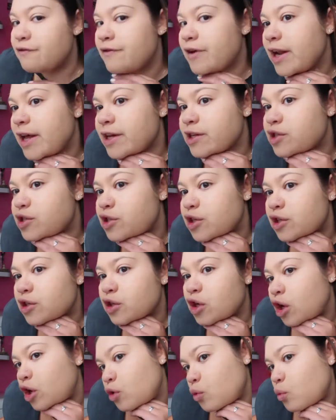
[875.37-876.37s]
finished
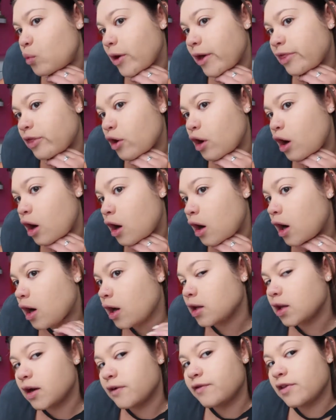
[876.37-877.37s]
look with
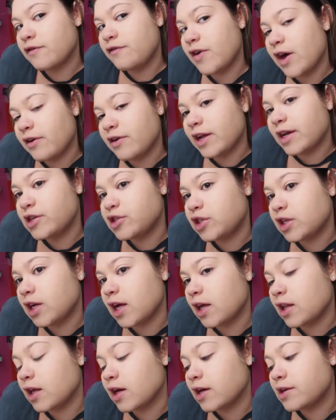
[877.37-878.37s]
all of the foundation
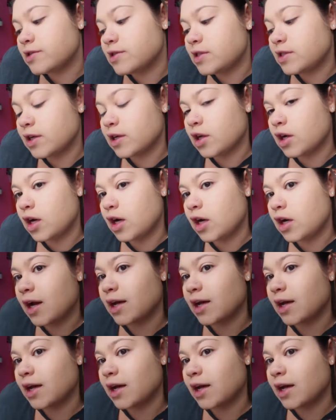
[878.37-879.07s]
and the concealer.